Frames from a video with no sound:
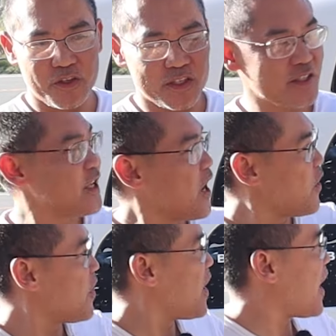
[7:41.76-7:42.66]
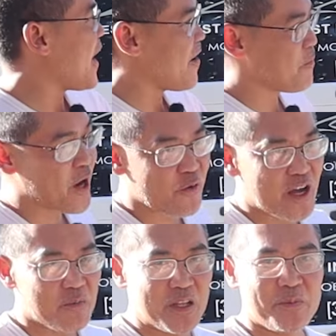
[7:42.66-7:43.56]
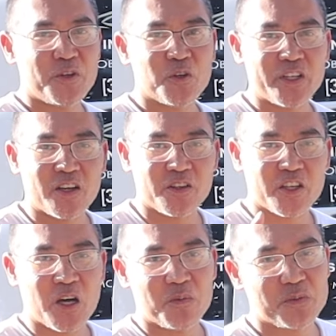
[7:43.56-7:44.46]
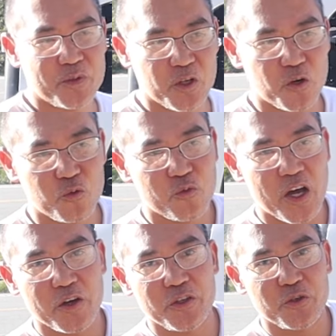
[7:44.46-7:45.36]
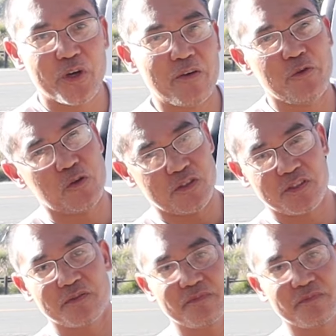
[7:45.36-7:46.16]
this is how I have my wrap. Let me know down in the comments below how you have yours.